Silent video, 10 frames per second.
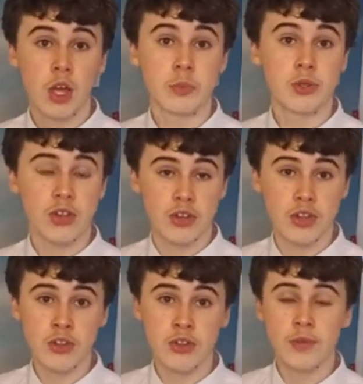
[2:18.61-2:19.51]

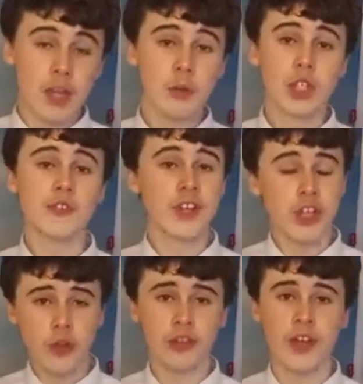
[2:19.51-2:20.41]
prisoners. And the Bolsheviks
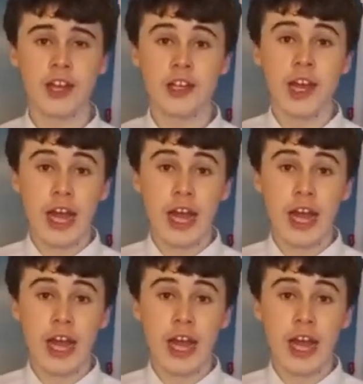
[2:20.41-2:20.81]
used that